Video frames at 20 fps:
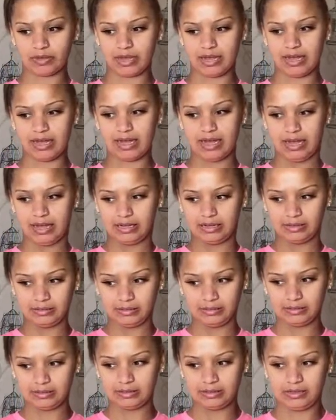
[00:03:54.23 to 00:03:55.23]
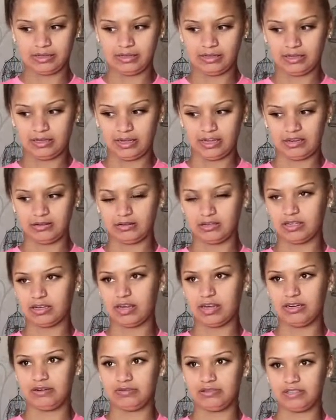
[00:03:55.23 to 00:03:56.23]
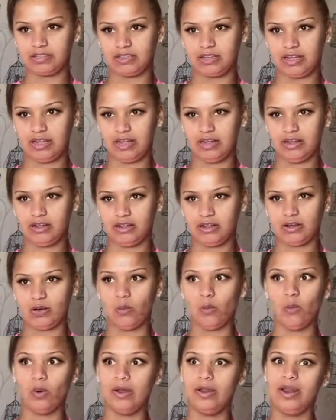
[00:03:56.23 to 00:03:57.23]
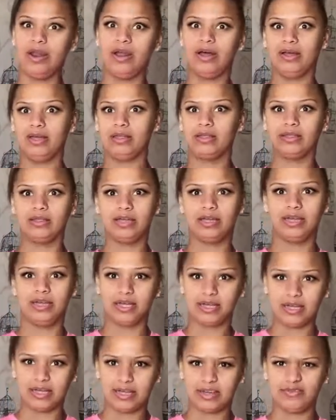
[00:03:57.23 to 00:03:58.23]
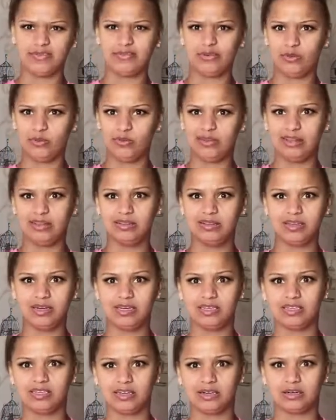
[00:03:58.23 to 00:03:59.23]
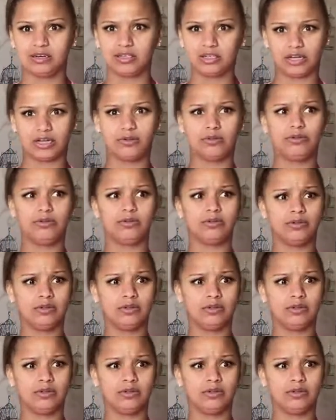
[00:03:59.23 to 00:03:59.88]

and it was kind of just like a one night thing, if you will, and he stuck a toe